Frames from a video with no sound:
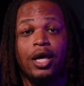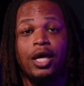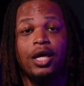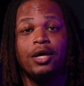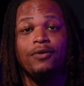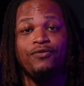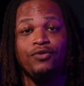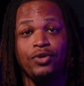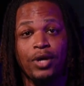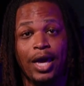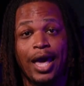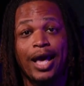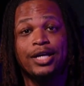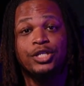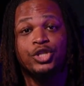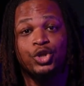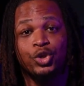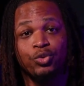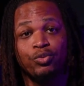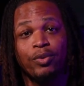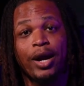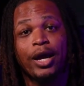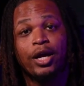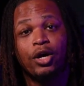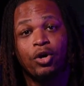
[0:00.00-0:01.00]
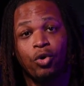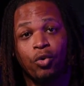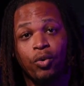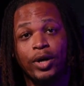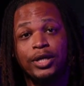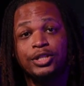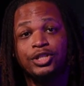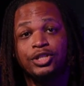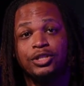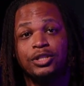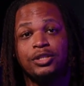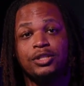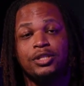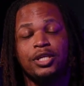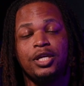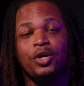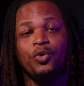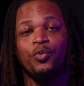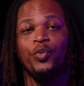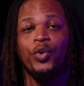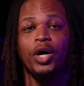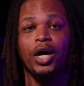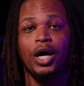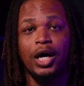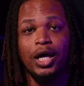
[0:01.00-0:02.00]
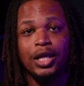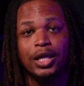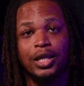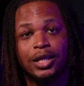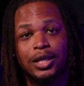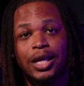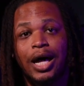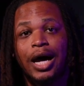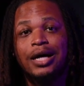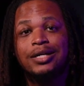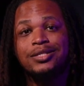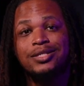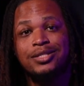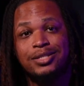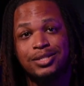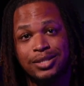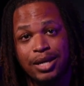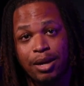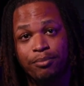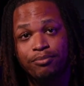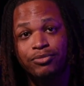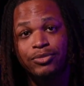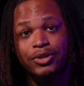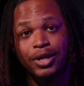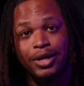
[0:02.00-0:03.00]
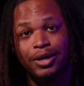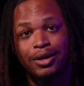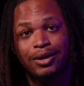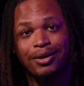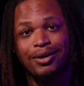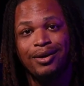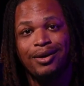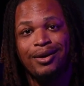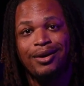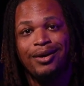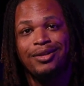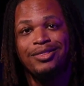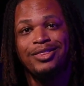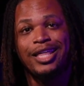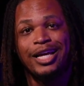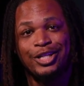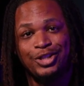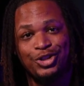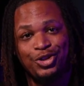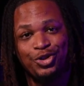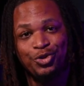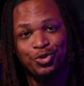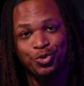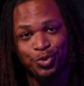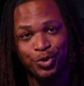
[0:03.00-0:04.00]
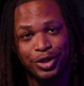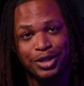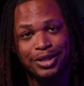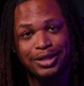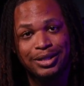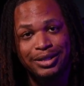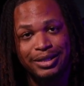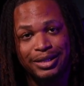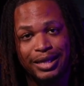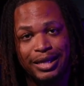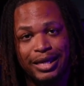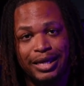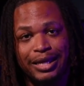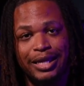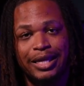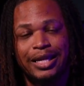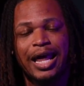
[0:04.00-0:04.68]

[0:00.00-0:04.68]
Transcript: If you ask the right questions, it will unlock something that you really need.